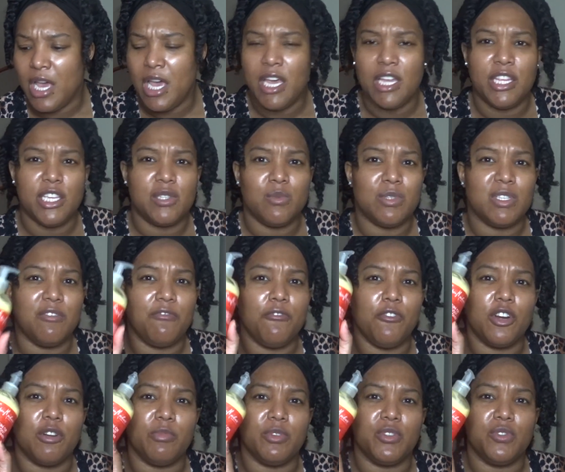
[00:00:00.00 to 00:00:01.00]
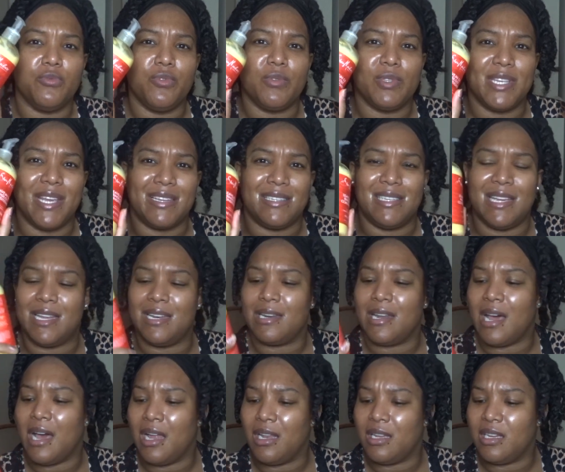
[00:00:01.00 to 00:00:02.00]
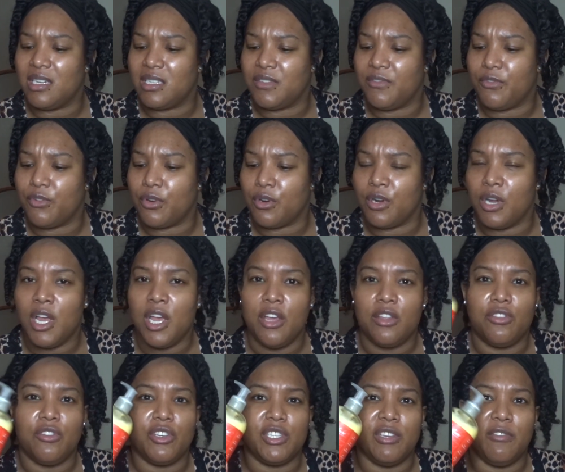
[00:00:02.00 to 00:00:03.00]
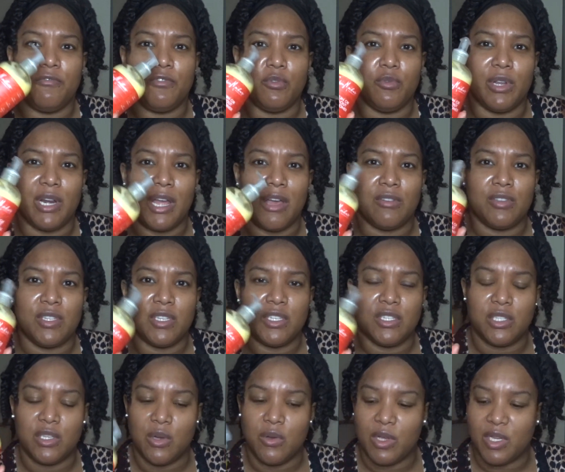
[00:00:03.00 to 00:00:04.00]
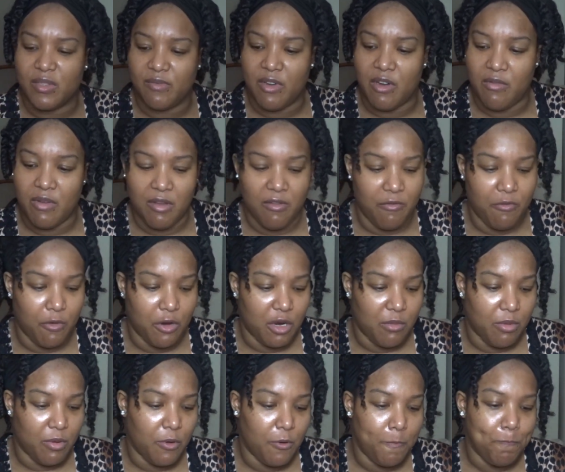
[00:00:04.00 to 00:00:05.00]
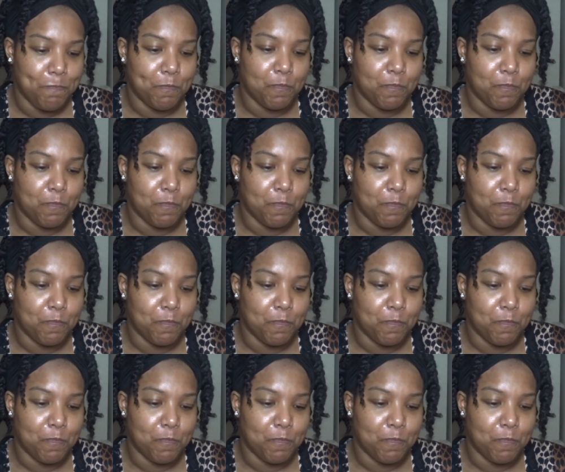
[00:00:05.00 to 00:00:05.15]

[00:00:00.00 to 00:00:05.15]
This was affordable too. It was like $10 for 13 fluid ounces, so it's very affordable.